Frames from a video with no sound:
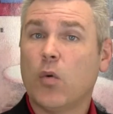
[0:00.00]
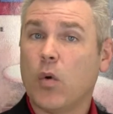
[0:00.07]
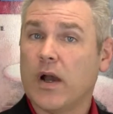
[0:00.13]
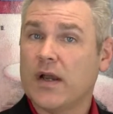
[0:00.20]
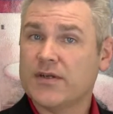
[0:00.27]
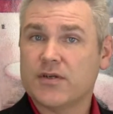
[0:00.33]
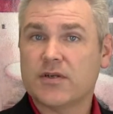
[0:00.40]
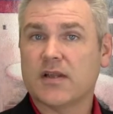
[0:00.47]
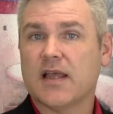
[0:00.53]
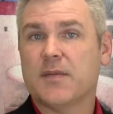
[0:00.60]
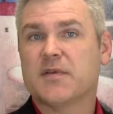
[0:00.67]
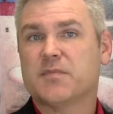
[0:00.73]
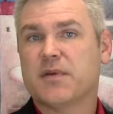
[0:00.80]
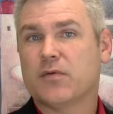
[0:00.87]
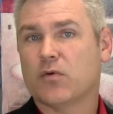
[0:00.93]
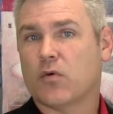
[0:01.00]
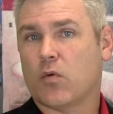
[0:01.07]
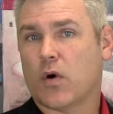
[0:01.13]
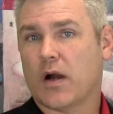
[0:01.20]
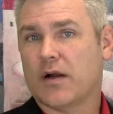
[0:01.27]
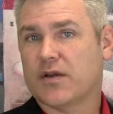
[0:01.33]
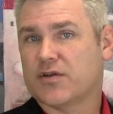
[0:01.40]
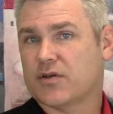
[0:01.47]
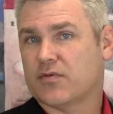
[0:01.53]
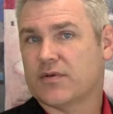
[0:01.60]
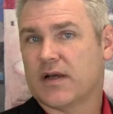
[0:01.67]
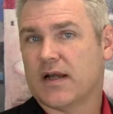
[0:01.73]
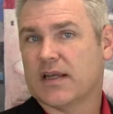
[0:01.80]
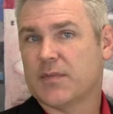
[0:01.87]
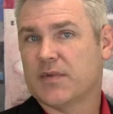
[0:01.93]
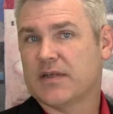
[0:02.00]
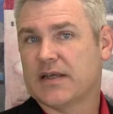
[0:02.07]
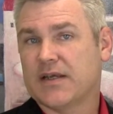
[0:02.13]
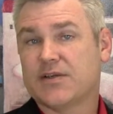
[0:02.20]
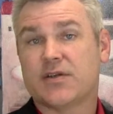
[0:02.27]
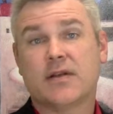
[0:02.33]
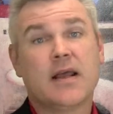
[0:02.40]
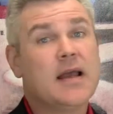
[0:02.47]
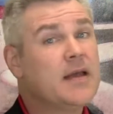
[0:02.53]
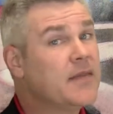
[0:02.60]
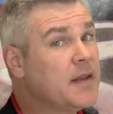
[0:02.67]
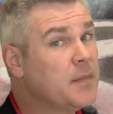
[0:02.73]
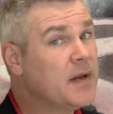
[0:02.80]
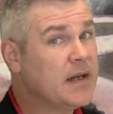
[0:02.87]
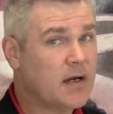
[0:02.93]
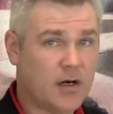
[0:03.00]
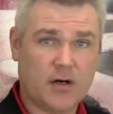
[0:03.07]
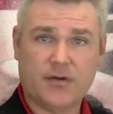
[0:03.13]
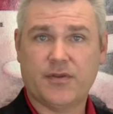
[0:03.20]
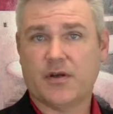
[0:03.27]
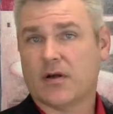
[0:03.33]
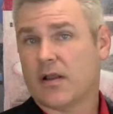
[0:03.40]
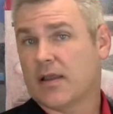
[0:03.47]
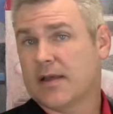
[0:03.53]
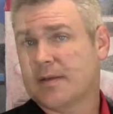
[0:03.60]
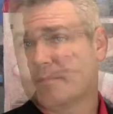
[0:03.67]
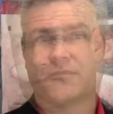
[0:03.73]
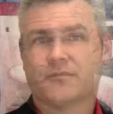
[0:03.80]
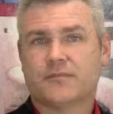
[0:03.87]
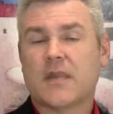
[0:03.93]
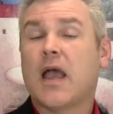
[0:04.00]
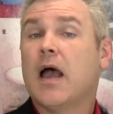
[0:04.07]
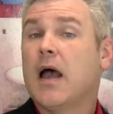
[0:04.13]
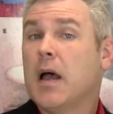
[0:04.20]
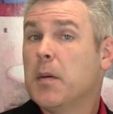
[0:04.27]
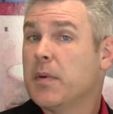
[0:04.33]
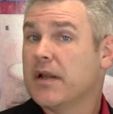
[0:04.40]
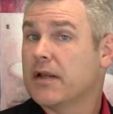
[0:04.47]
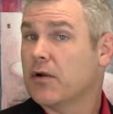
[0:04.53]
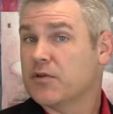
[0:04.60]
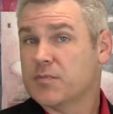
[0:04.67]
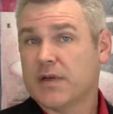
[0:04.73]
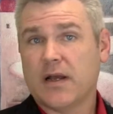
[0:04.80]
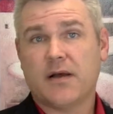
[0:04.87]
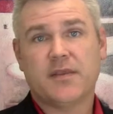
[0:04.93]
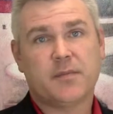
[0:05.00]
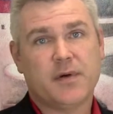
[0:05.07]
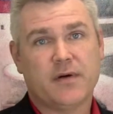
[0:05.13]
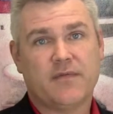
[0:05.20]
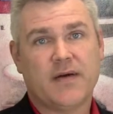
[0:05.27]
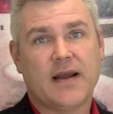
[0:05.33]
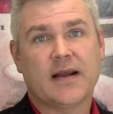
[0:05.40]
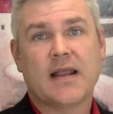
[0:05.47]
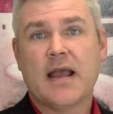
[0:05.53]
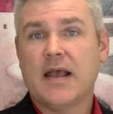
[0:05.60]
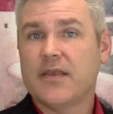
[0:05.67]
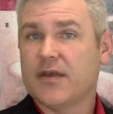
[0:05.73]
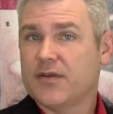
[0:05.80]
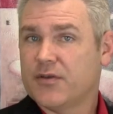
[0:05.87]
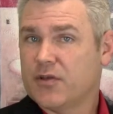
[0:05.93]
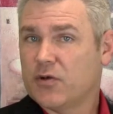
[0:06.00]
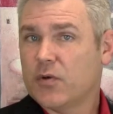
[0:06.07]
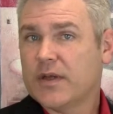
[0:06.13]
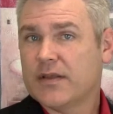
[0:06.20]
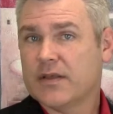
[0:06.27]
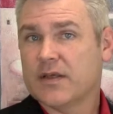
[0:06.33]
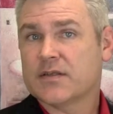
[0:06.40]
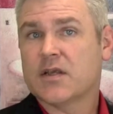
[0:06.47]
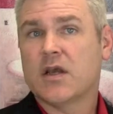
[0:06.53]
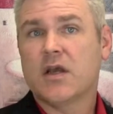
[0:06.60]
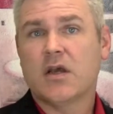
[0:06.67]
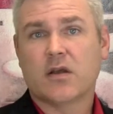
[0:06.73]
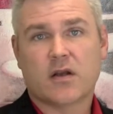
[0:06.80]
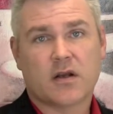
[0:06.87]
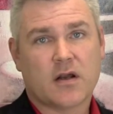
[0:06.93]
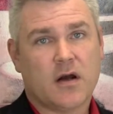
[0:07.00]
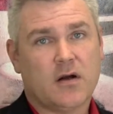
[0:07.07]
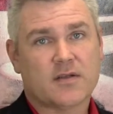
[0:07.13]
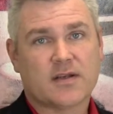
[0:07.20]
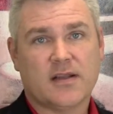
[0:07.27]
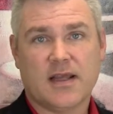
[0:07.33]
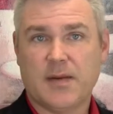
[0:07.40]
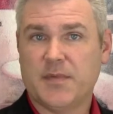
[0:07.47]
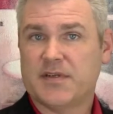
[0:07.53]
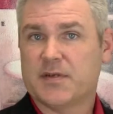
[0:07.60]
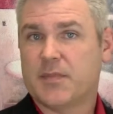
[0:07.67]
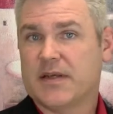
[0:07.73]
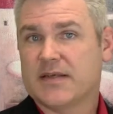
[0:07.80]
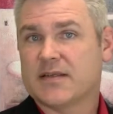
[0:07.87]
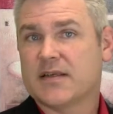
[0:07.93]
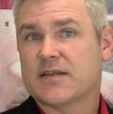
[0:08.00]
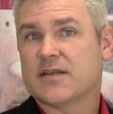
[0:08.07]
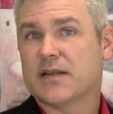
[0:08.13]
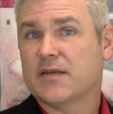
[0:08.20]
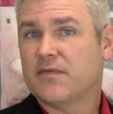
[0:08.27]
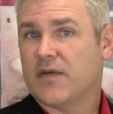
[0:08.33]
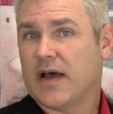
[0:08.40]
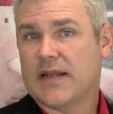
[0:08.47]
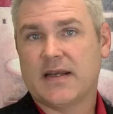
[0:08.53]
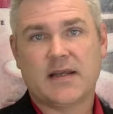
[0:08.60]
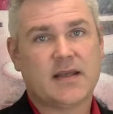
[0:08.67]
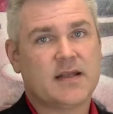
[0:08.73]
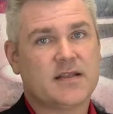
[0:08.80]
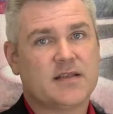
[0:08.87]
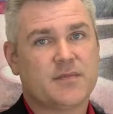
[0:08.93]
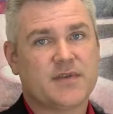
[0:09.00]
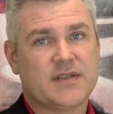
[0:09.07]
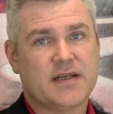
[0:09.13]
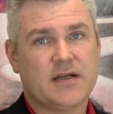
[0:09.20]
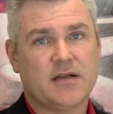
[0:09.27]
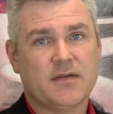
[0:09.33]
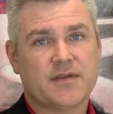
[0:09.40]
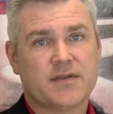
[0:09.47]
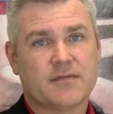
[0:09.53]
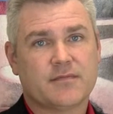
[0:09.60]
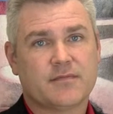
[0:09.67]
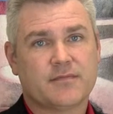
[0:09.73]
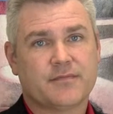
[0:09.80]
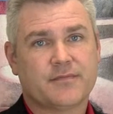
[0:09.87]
Why should claimants be required to show documentation that may hurt their claim? But it goes beyond the mere fact that doing this could cause claimants to be essentially fighting against themselves.